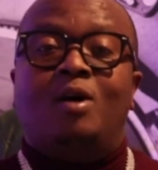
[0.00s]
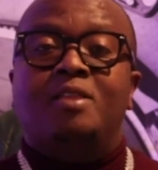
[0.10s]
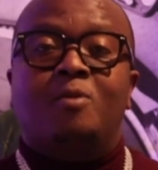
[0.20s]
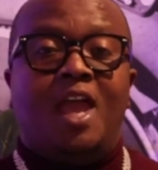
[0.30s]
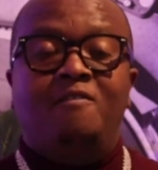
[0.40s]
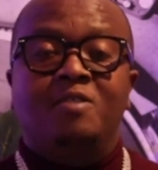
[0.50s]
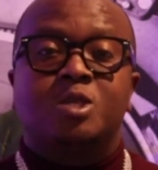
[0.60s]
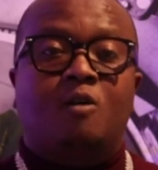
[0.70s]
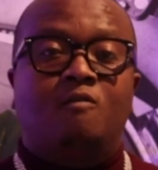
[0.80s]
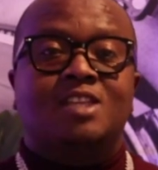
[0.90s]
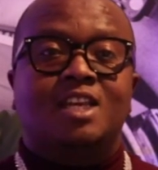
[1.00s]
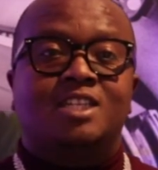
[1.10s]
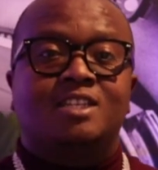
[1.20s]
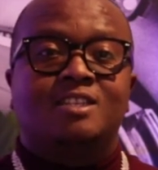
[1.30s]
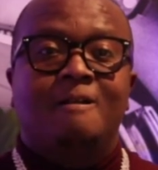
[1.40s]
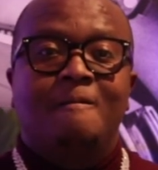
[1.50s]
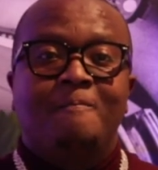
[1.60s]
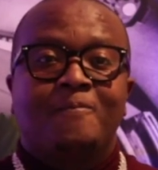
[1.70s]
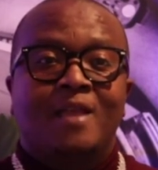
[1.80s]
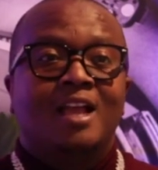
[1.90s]
while they were having this conversation.
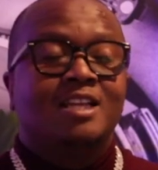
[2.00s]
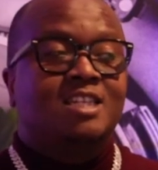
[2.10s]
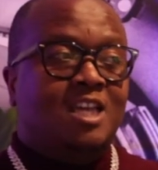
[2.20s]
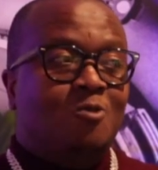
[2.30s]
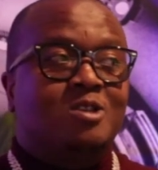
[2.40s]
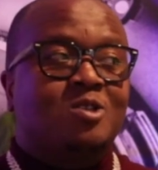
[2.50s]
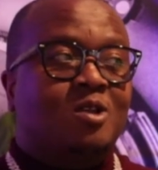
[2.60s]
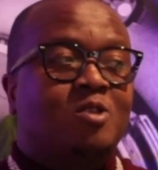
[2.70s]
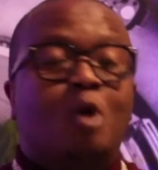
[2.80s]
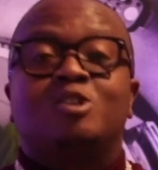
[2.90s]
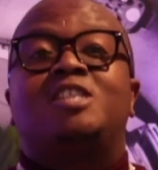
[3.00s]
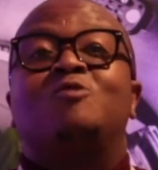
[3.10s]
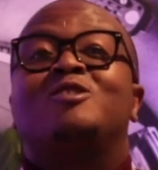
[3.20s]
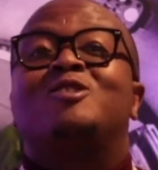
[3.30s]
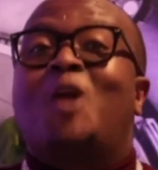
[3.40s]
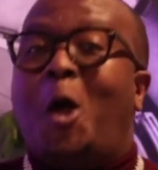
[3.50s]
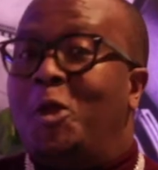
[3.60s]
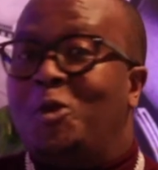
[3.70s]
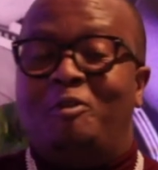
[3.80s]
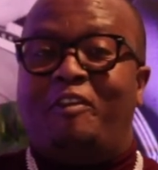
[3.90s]
She was
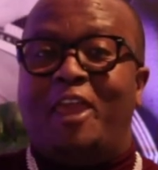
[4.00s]
not on